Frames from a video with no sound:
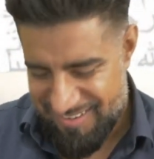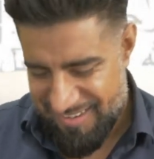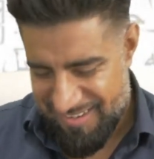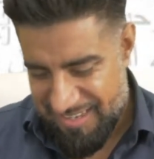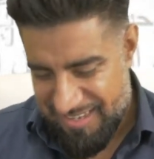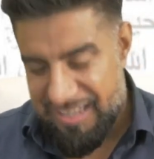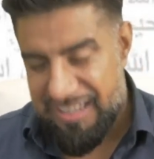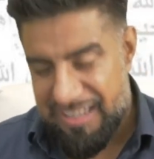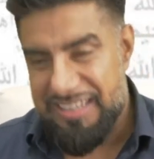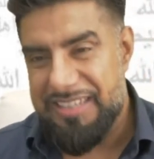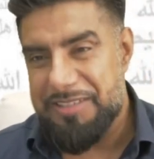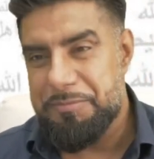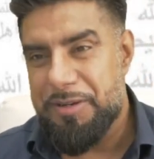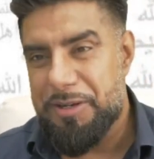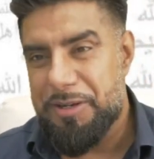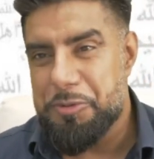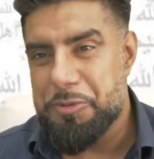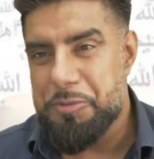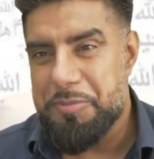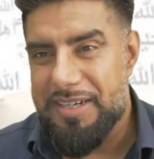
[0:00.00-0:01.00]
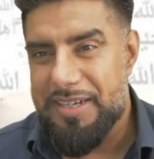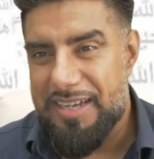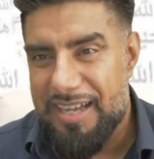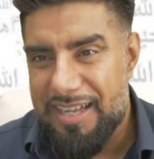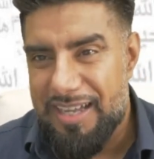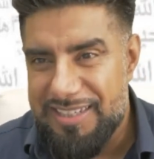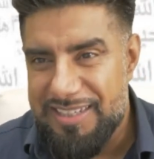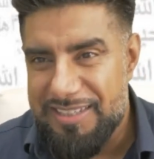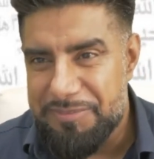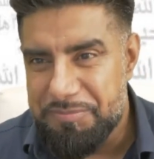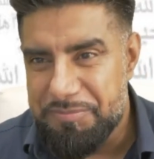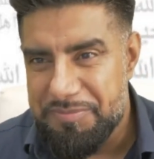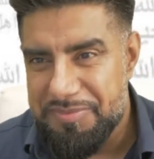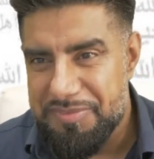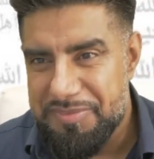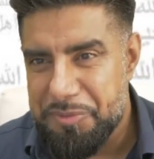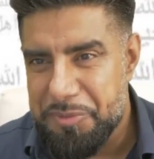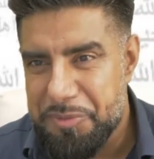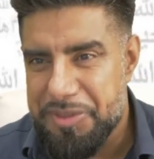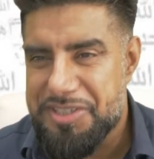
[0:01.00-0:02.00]
Alimahu man alim
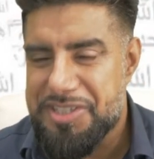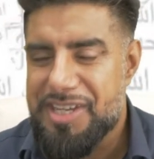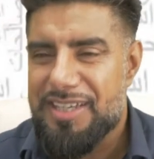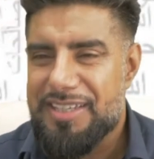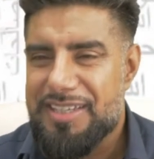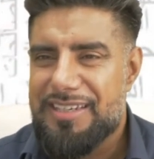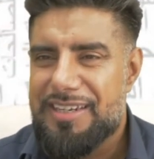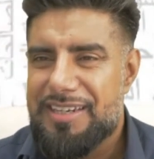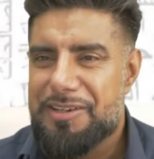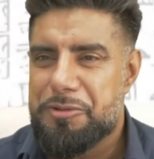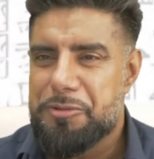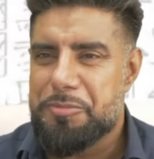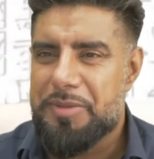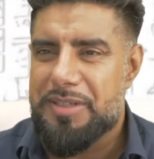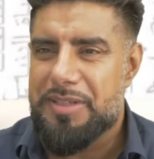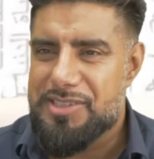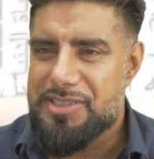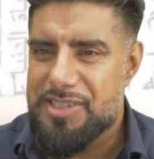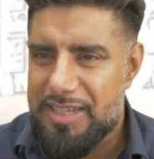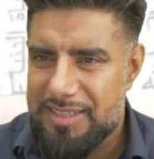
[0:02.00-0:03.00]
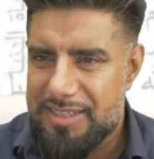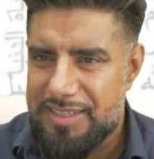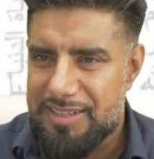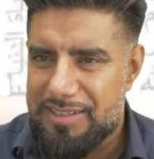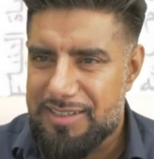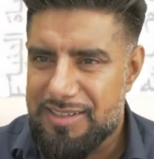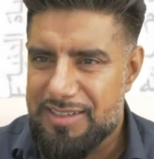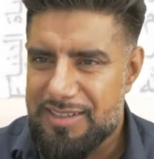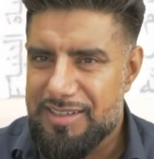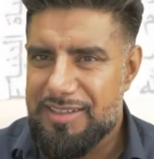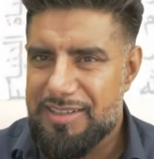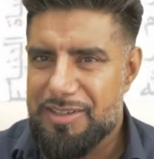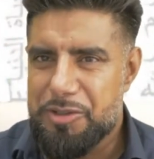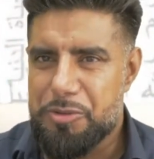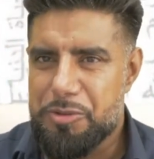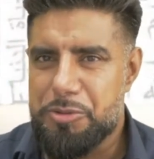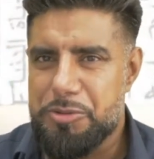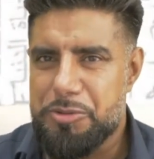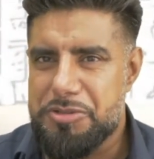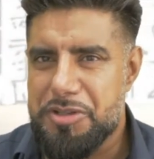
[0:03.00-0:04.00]
wa jahilahu man jahil.
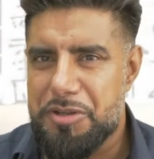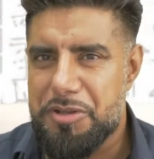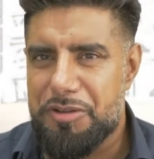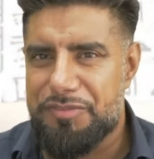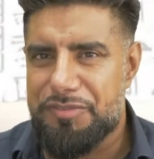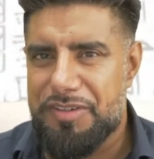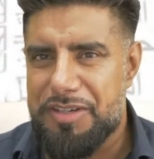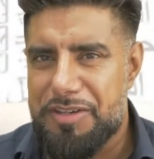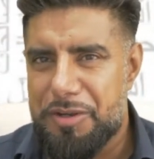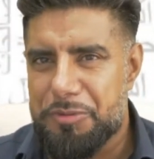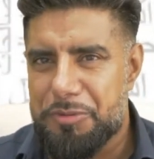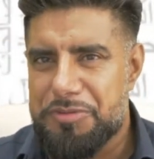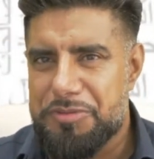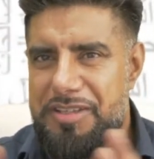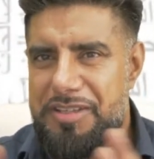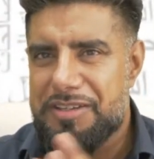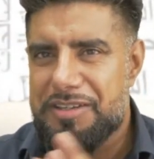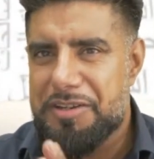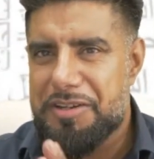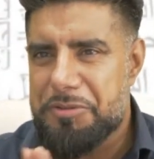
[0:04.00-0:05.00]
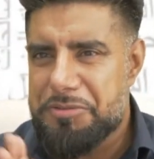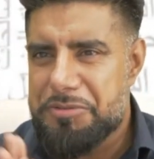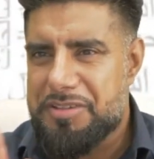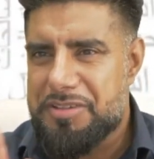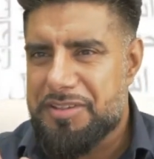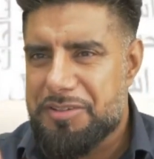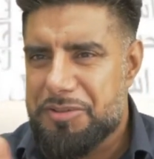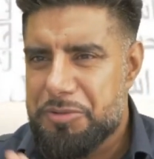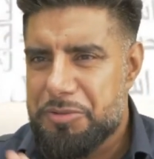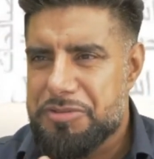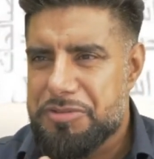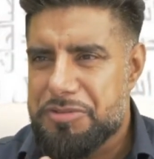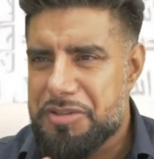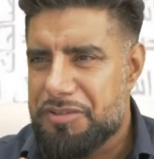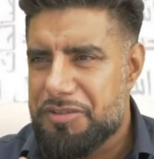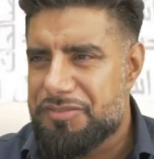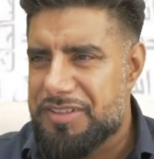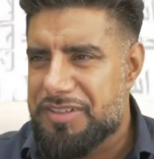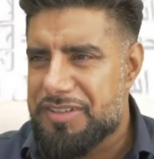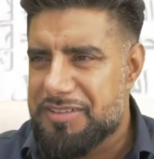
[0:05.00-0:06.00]
Whosoever knows it, knows it.
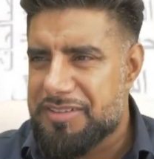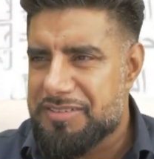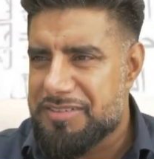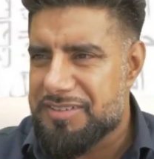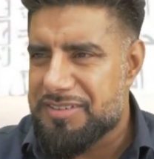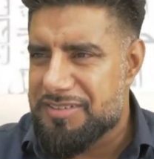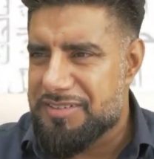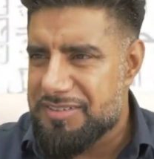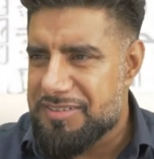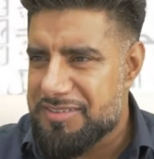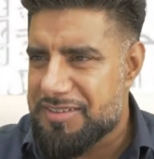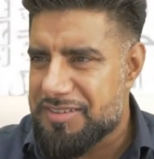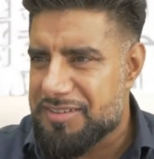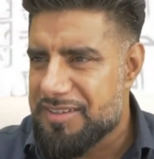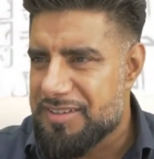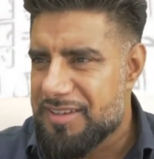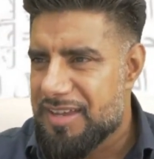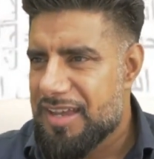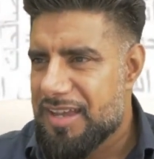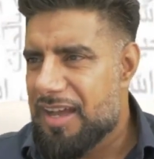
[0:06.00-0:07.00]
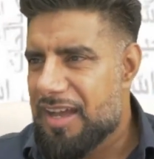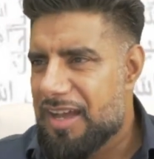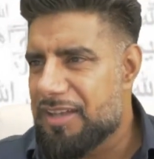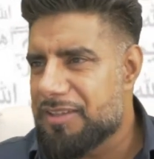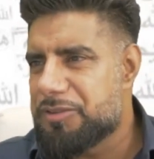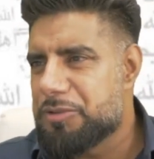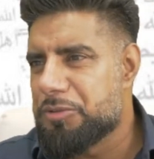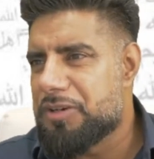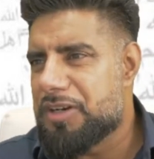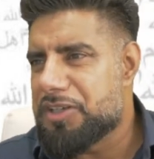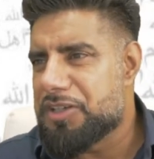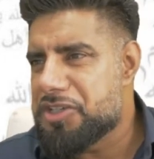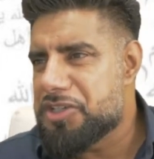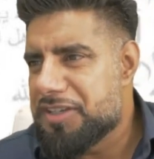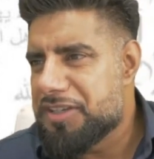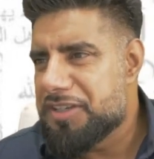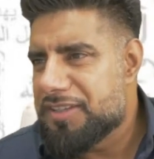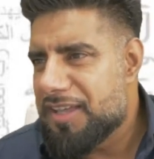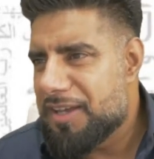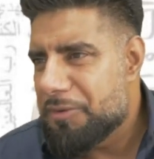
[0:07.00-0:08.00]
Whosoever doesn't, doesn't. I thought I'd
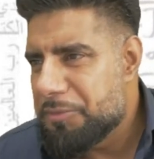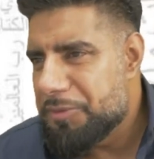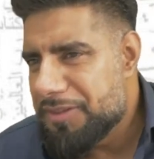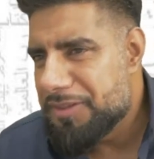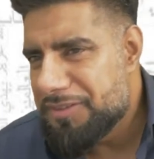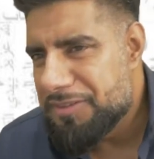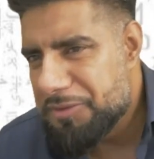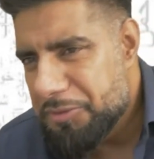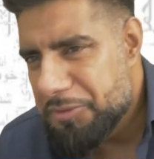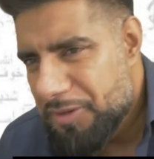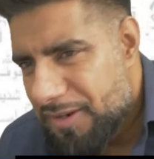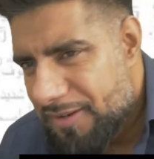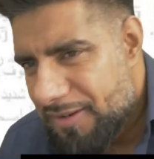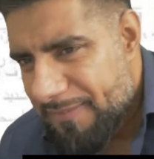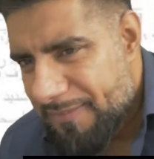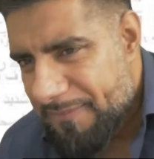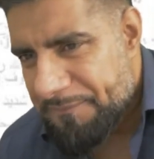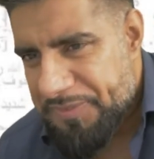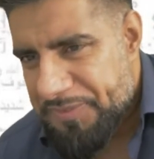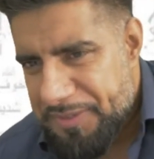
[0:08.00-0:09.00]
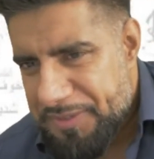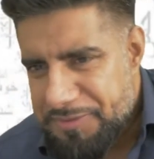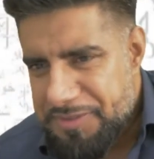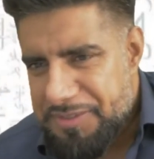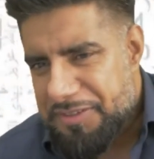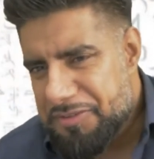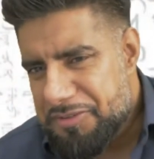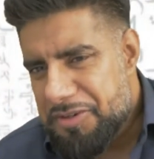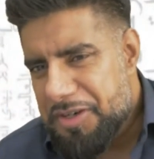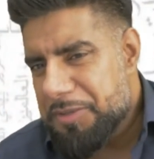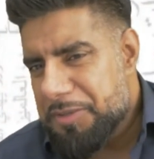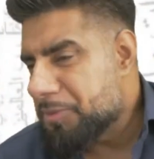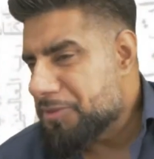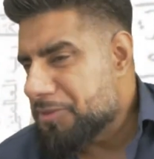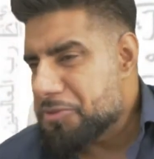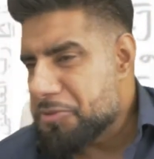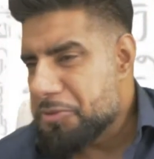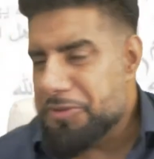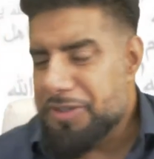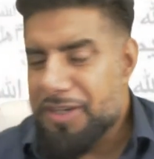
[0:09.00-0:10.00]
share that with you It was an incredible
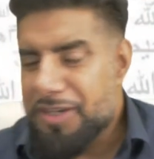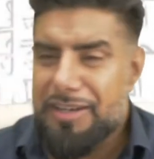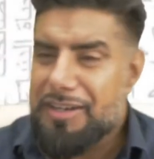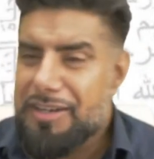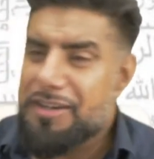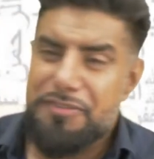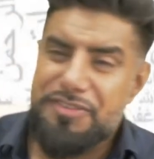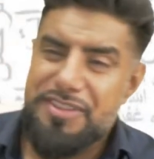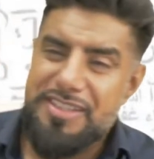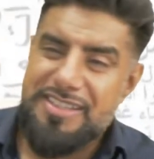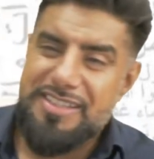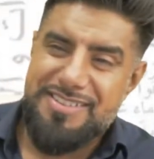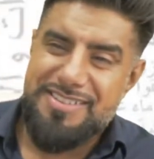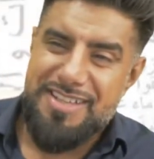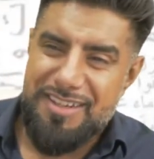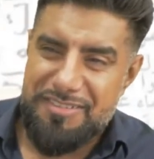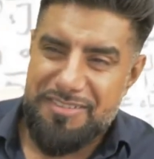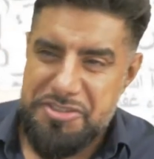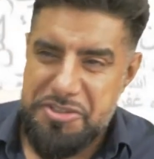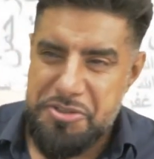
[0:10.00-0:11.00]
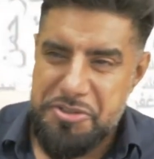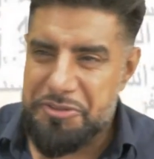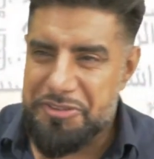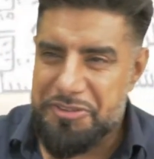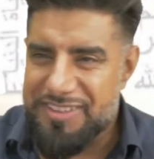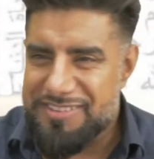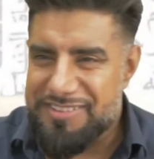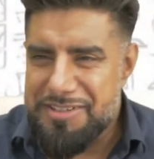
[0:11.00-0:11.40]
story. I love these kind of stories.